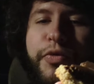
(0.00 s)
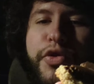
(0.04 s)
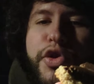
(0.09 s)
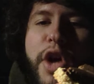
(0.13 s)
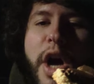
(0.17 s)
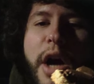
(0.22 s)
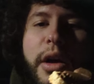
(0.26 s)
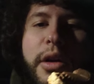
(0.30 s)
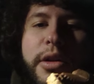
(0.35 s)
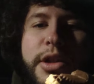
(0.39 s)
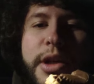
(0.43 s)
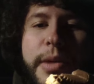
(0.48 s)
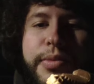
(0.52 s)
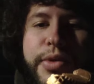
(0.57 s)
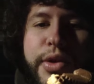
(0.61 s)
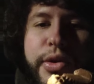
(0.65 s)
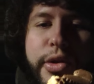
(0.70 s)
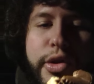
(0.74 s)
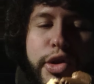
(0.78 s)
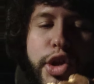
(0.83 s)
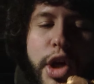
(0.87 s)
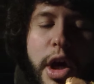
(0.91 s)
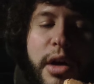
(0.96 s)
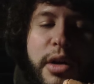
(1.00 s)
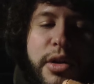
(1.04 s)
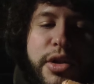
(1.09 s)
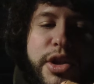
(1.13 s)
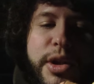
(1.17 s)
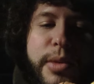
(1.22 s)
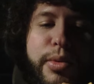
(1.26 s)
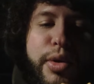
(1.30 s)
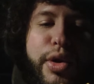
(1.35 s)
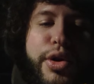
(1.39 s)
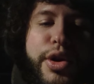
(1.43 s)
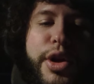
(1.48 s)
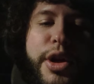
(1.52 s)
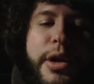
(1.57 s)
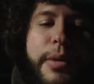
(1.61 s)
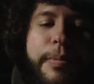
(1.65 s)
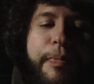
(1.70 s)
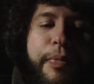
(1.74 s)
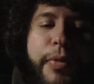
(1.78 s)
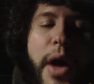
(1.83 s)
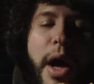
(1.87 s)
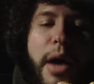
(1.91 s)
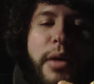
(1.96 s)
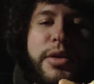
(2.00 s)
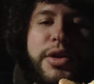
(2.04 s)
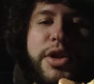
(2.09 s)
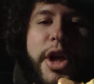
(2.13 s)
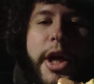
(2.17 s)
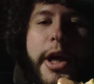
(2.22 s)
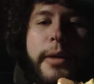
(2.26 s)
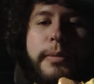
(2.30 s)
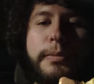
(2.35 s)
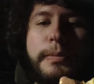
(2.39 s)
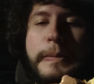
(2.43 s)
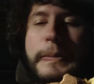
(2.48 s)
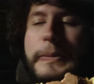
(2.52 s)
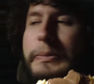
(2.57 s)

chocolate chips in the chocolate chip cookie, I would say.